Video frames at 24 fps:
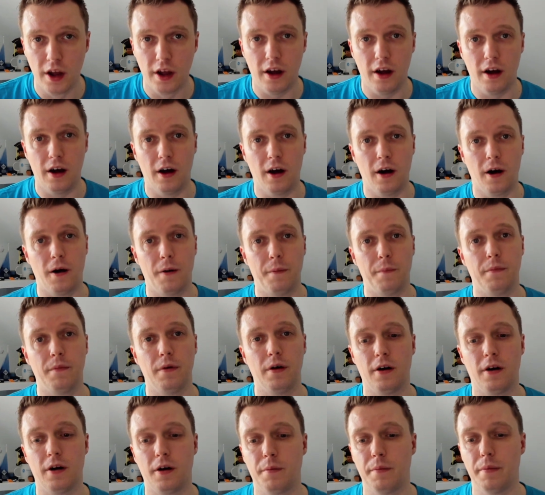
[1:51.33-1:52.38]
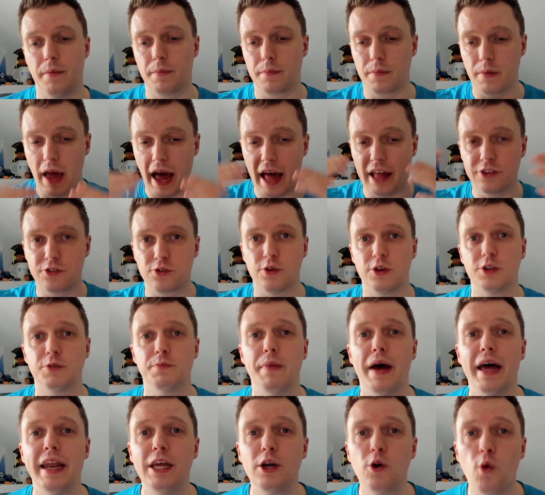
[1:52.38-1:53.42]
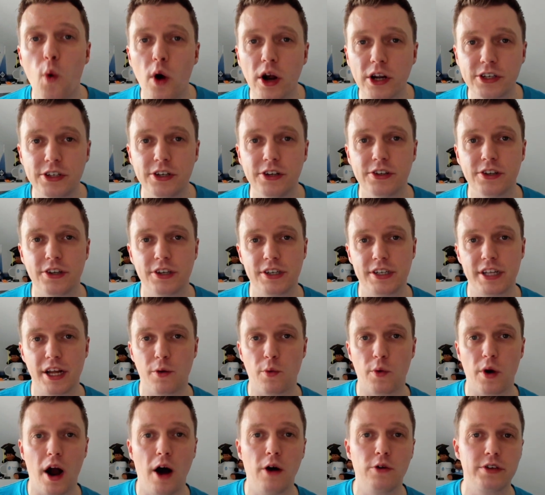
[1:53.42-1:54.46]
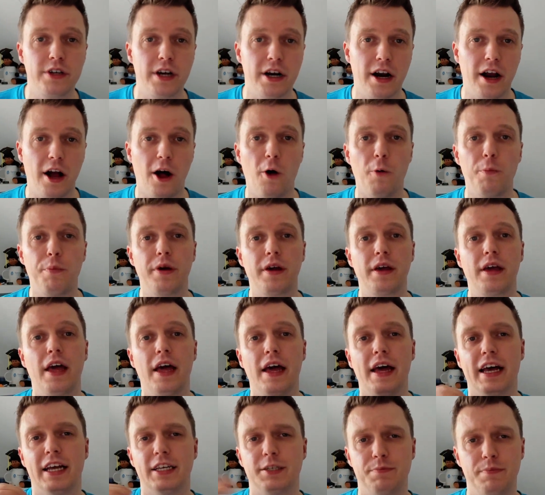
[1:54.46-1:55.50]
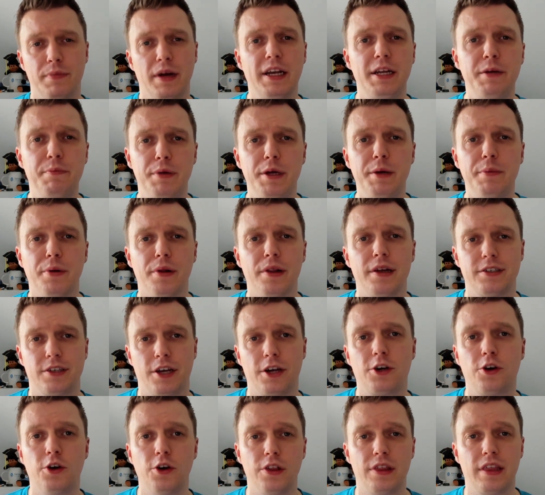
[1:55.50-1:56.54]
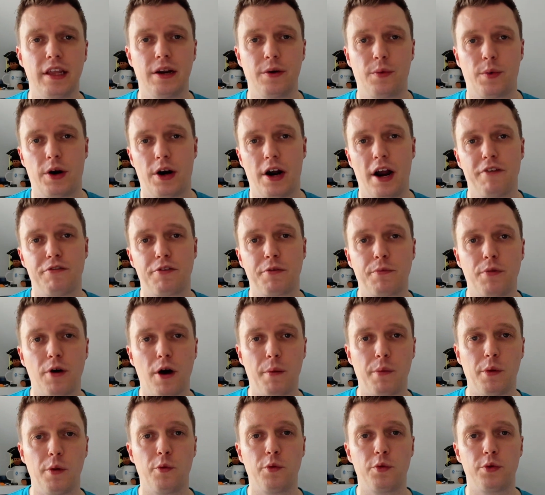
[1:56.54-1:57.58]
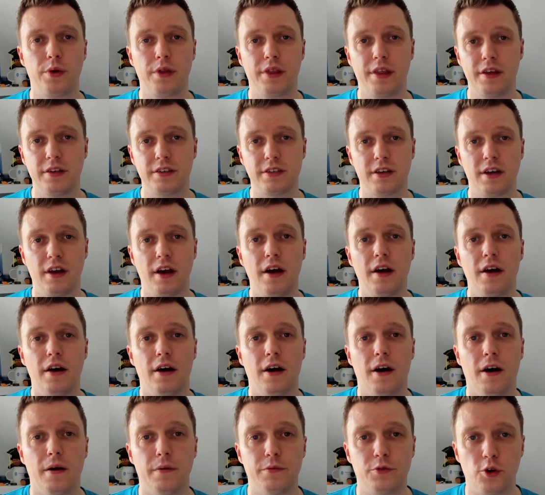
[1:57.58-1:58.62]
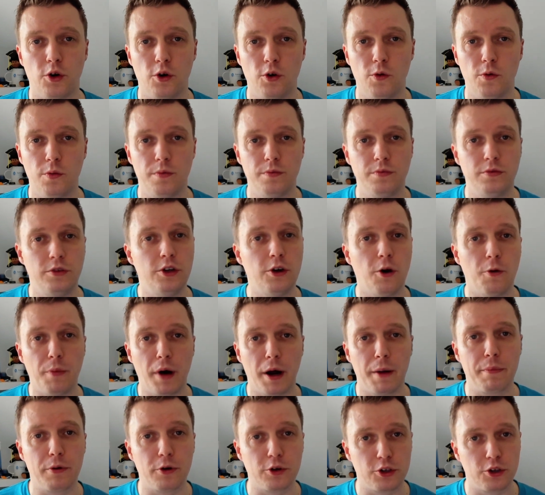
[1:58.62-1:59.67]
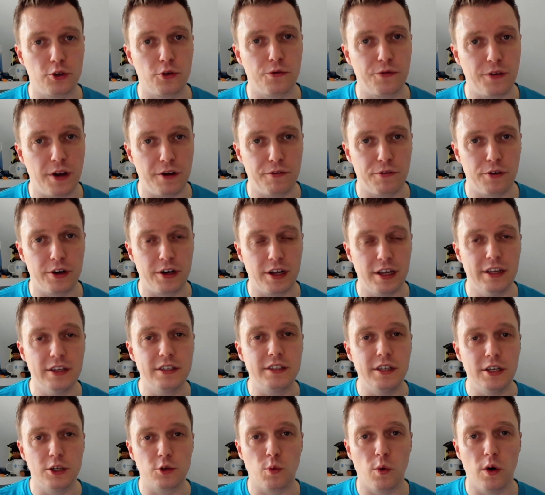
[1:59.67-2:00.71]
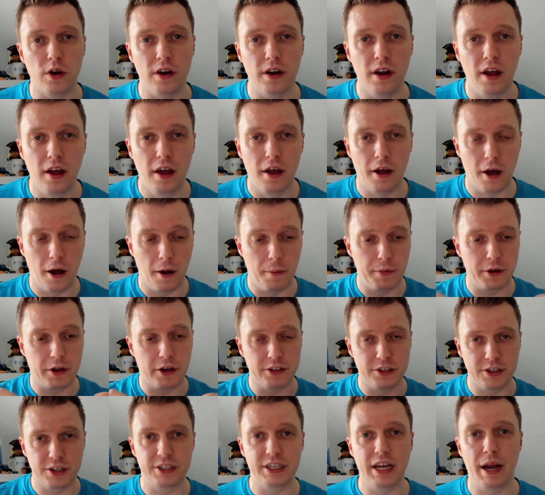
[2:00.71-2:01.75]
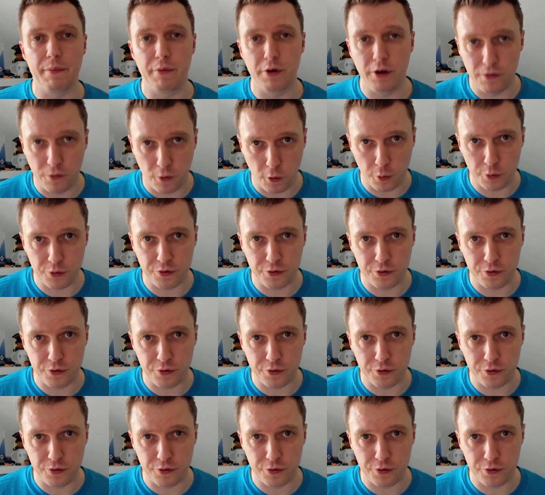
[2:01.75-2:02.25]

um, um answer as many questions as there were out there, helping as many people as I could that were having problems with this. Um, so you know, my personal favorite is this one um, because in Xamarin Forms